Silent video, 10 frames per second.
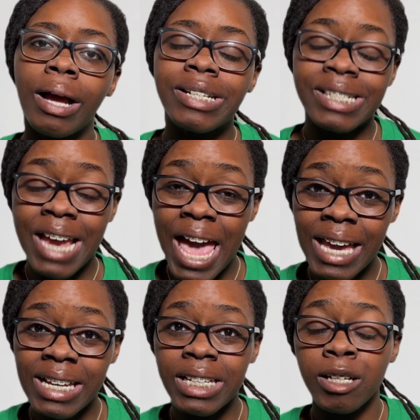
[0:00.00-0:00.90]

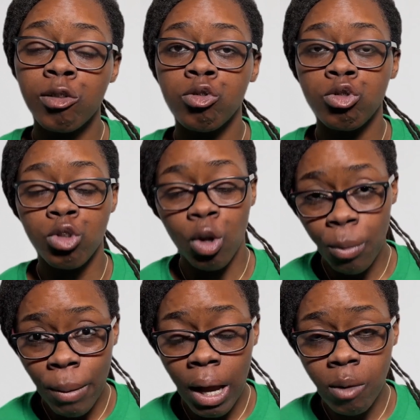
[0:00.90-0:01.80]
check 2
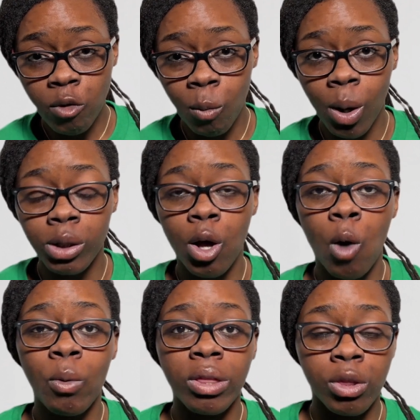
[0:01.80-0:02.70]
bedroom
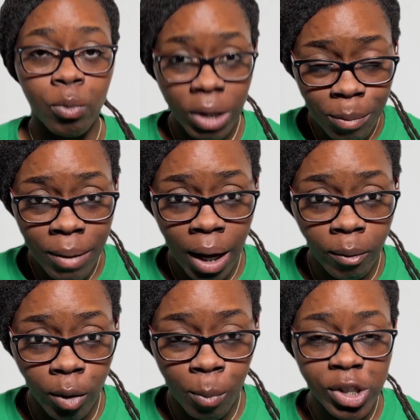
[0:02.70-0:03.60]
along with 3
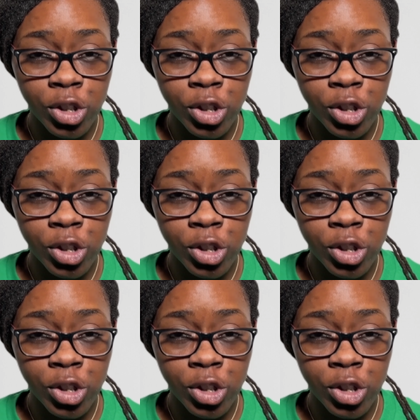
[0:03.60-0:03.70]
bedroom,